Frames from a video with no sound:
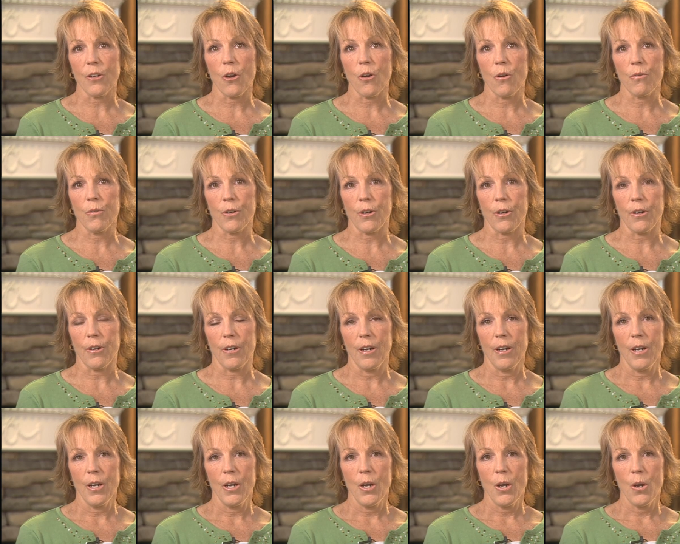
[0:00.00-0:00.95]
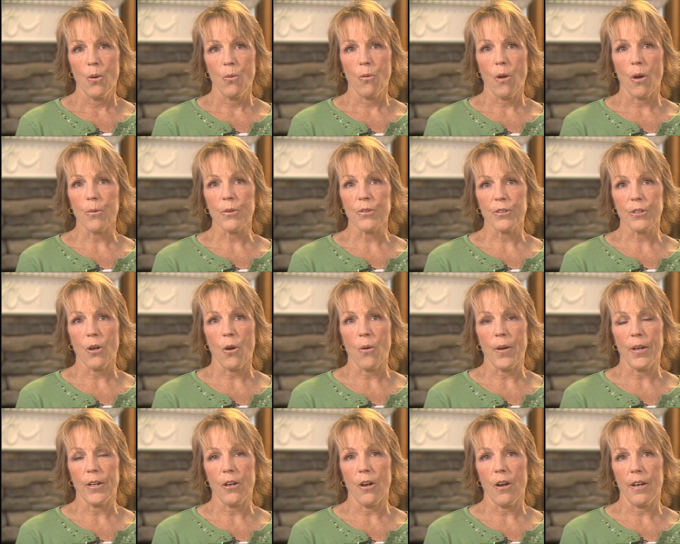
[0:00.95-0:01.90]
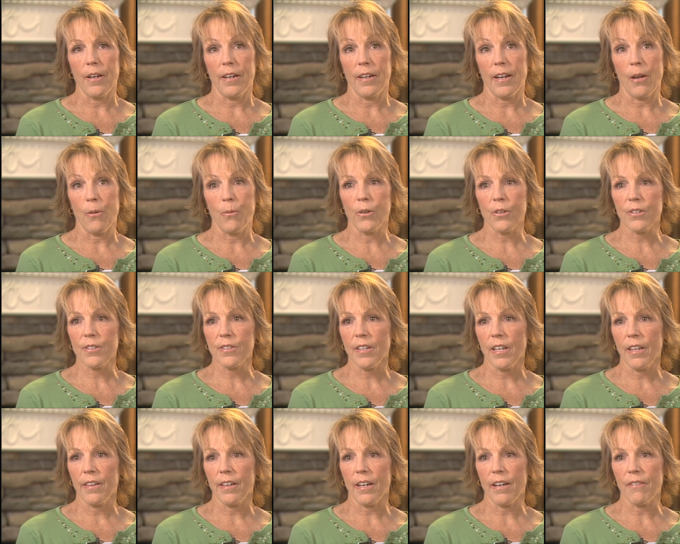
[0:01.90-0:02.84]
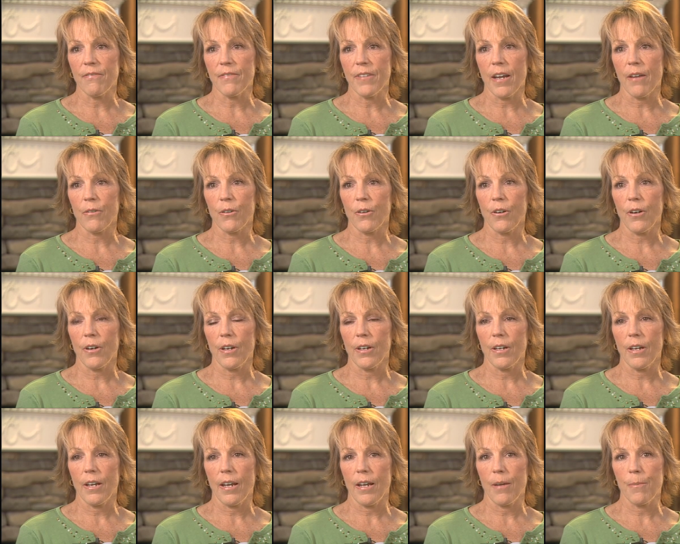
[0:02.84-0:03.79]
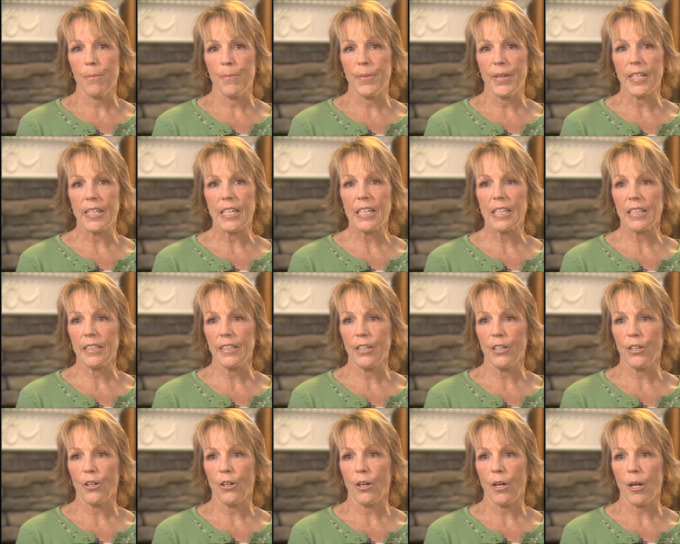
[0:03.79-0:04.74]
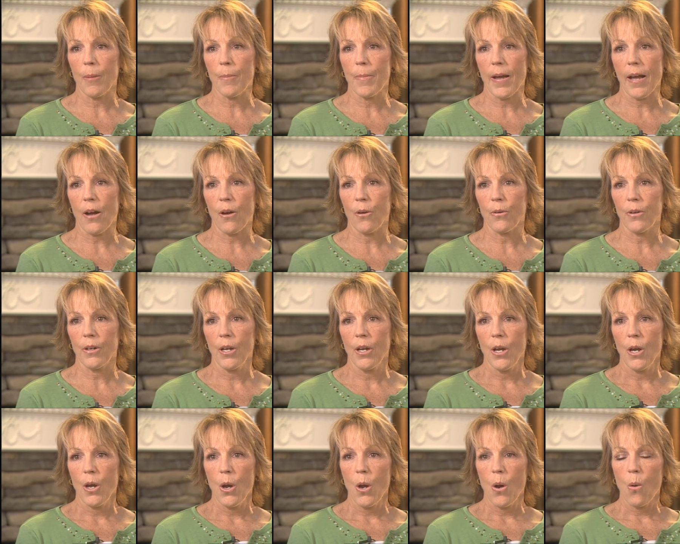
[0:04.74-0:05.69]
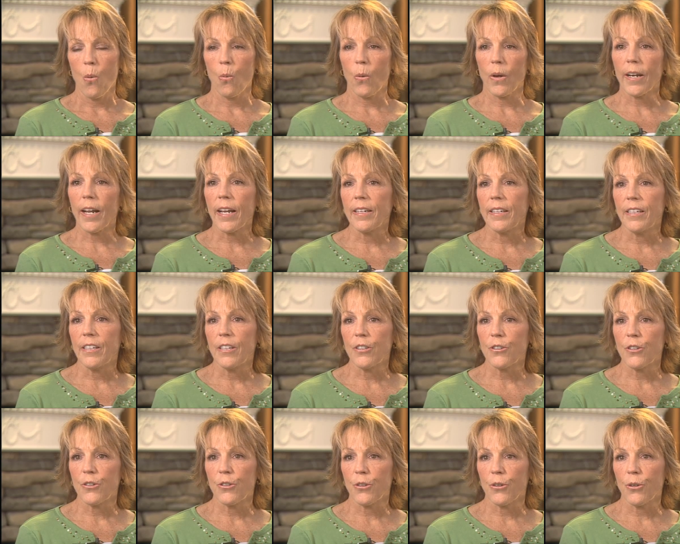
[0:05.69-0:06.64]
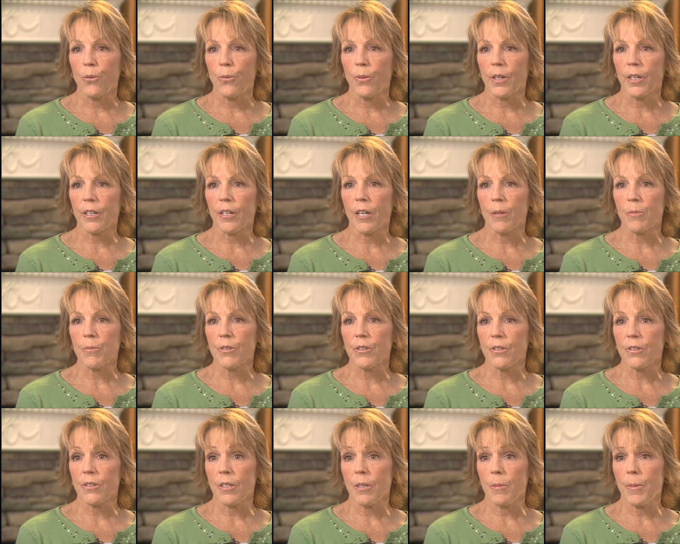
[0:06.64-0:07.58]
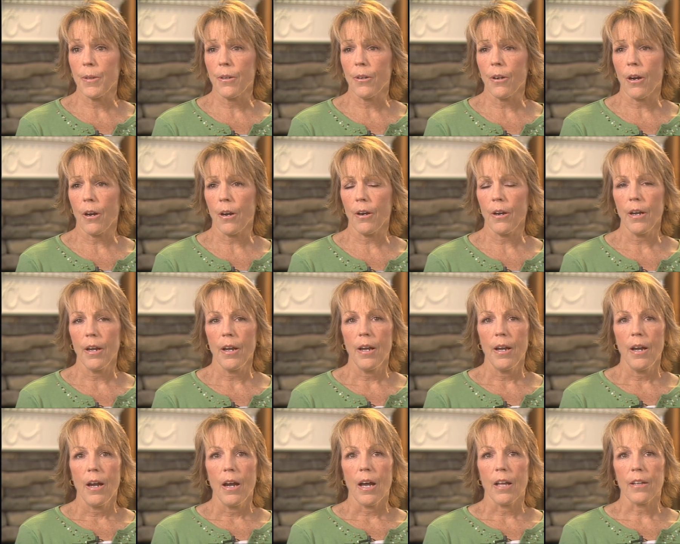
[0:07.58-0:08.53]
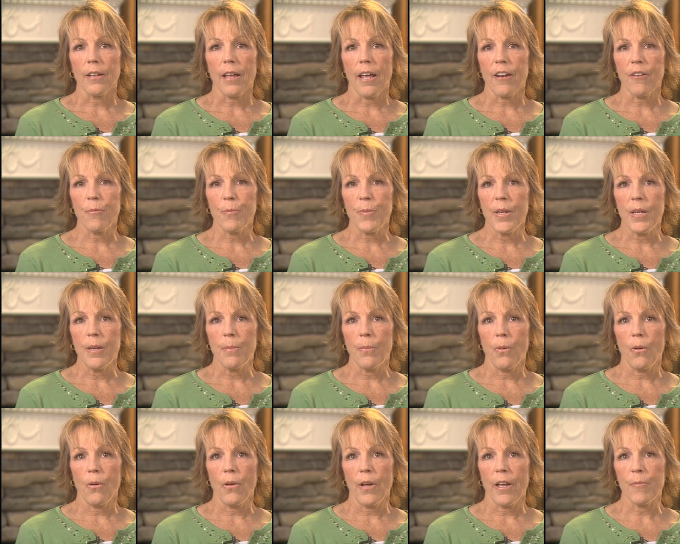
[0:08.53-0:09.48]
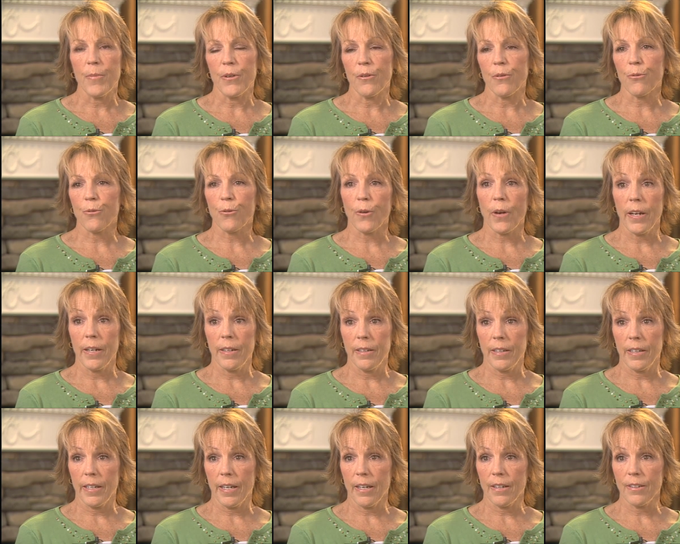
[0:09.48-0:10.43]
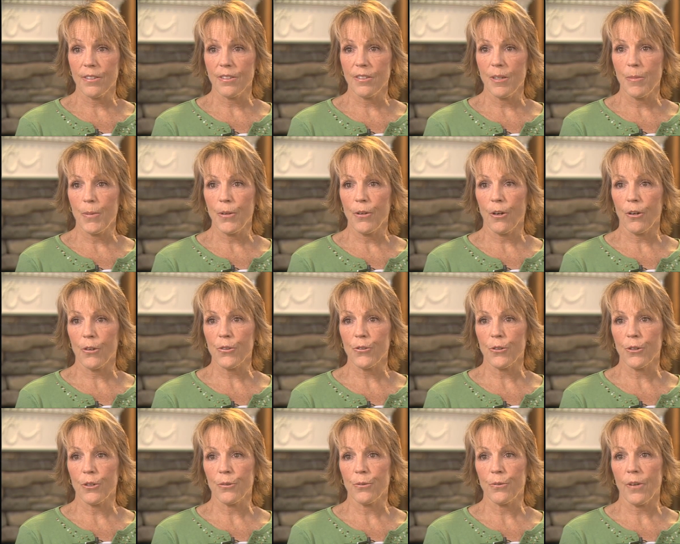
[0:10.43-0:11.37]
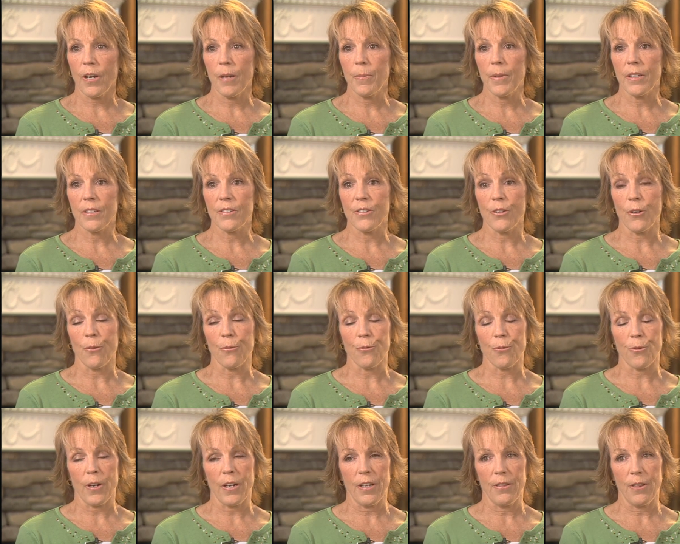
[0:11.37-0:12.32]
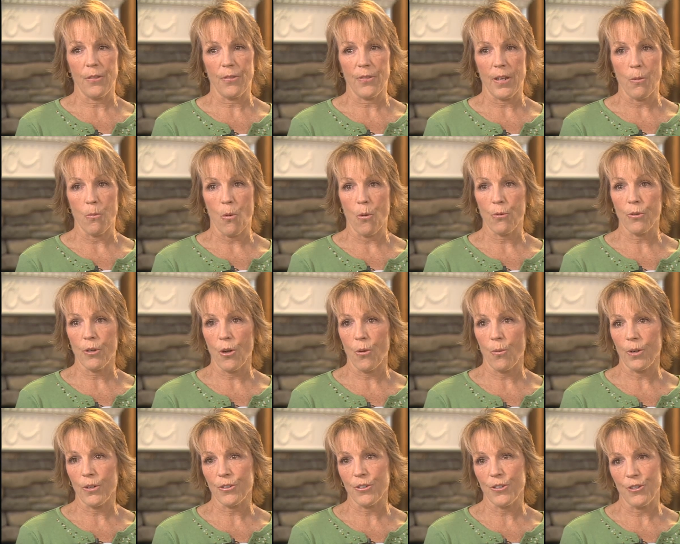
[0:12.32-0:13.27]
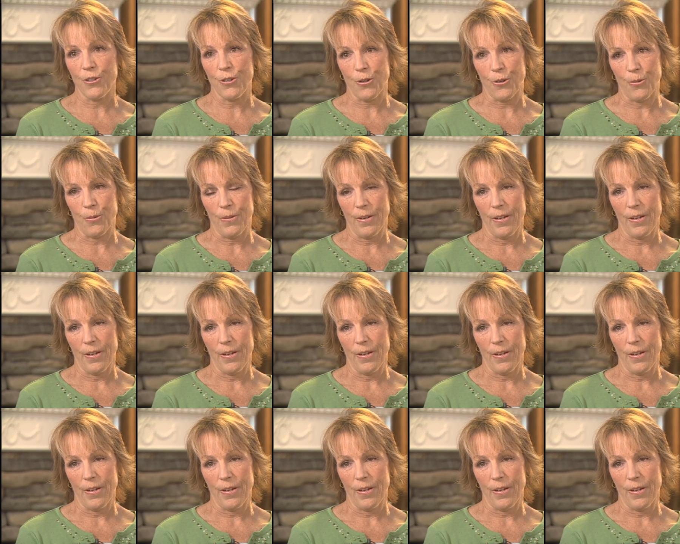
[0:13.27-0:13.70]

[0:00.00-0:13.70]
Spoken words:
over what was going on, and I will say that I've never been clearer about what I needed to do when it comes to CPR. A lot of people have been afraid to get CPR certified because they're afraid that they won't know what to do.